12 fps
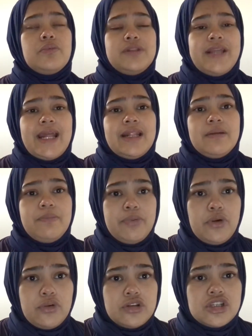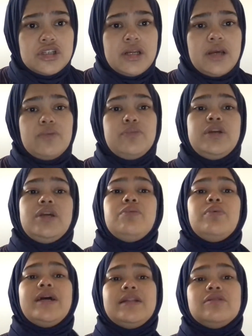that approach that we
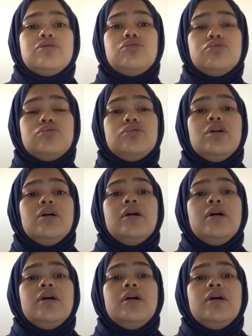want to